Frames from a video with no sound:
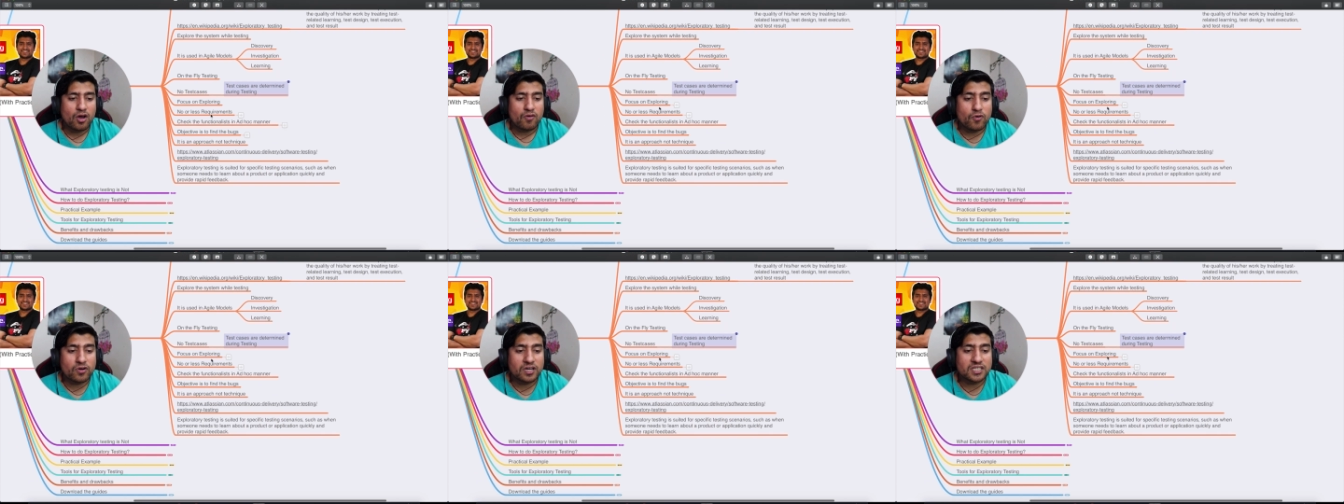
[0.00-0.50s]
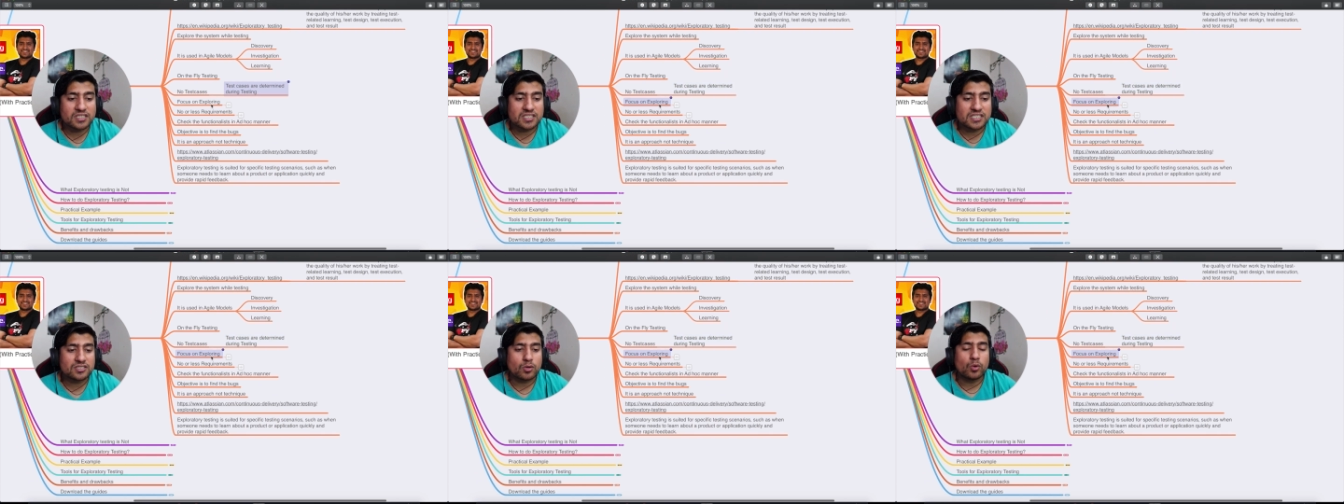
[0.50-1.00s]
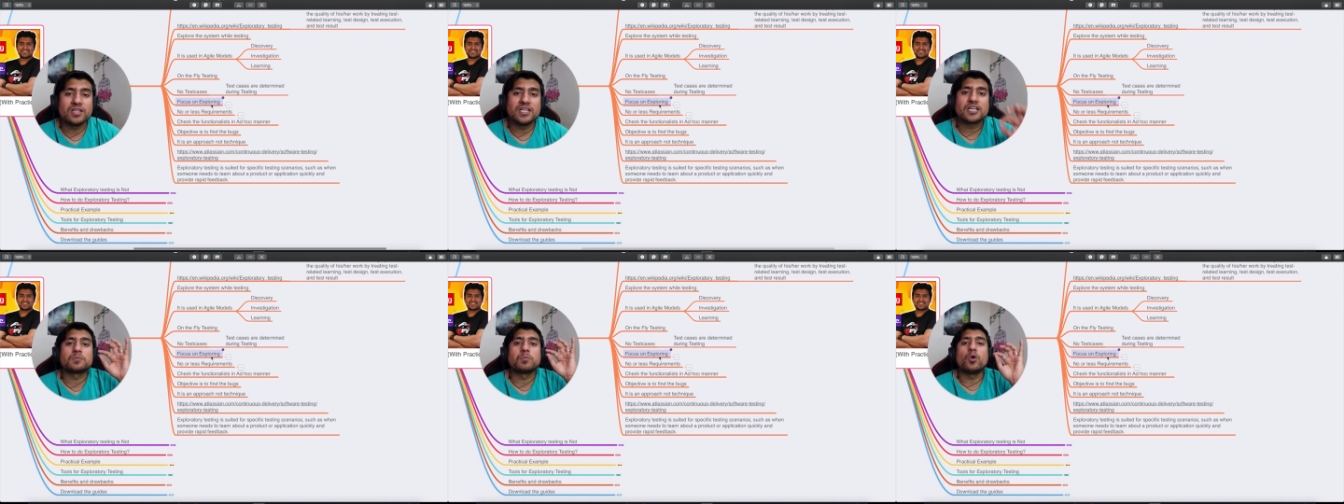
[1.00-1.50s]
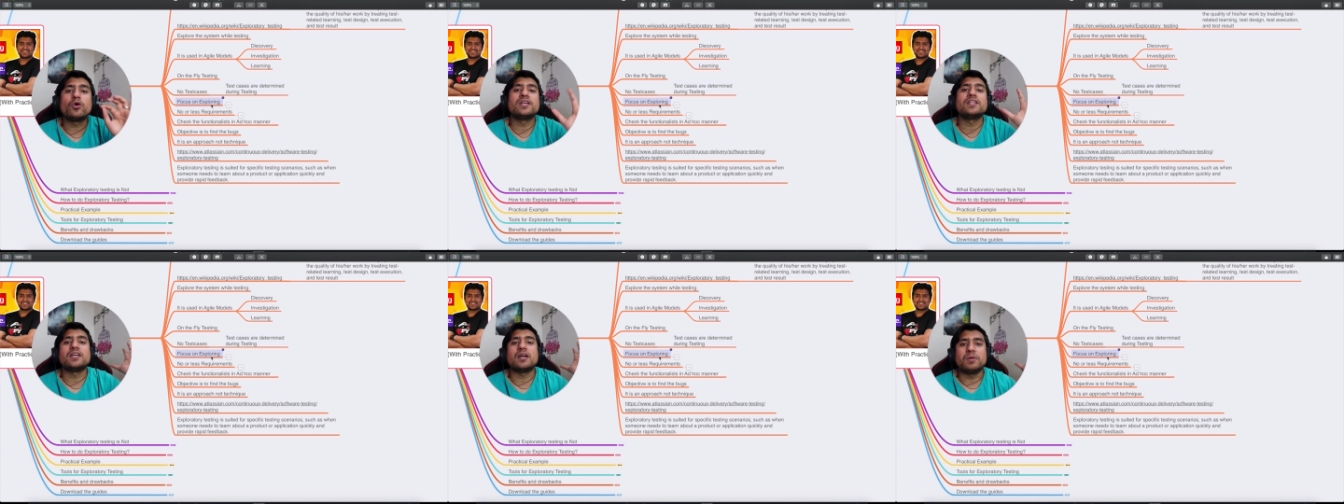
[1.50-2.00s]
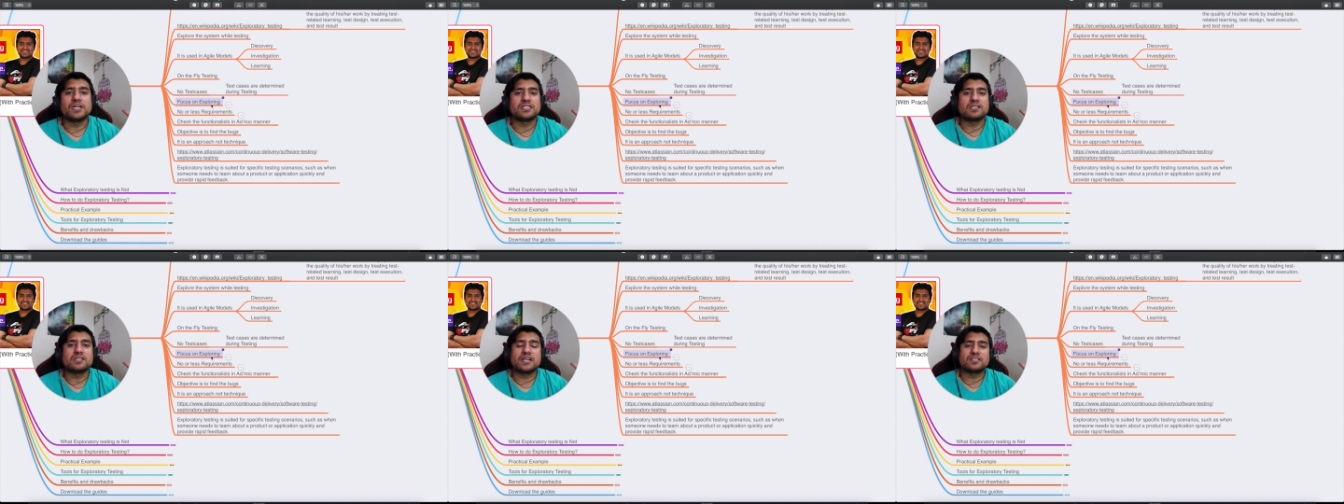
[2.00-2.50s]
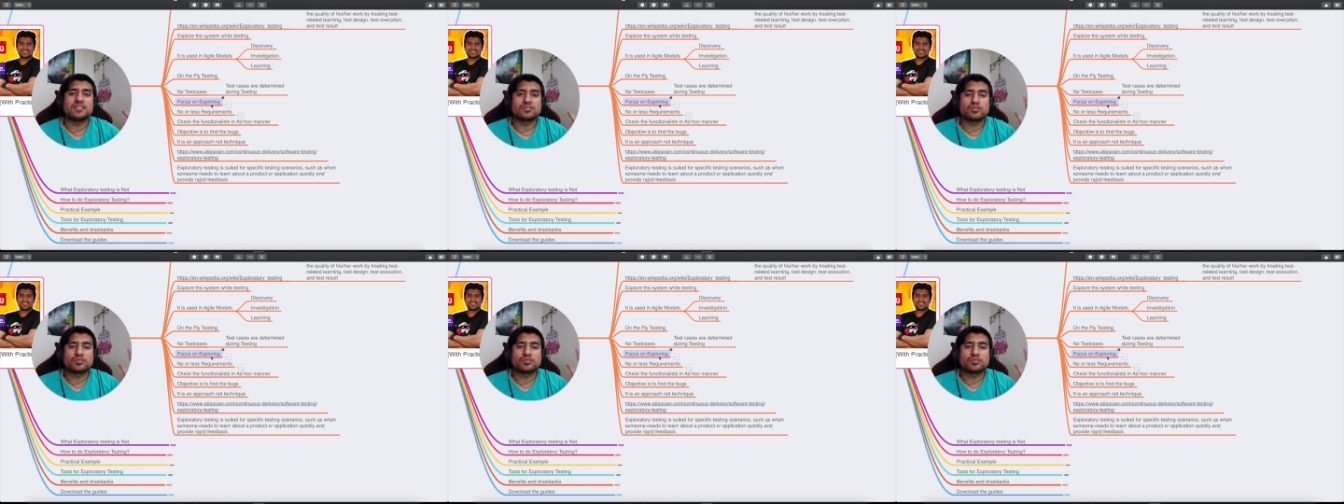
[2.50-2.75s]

Focus is on the exploring the application, that's it.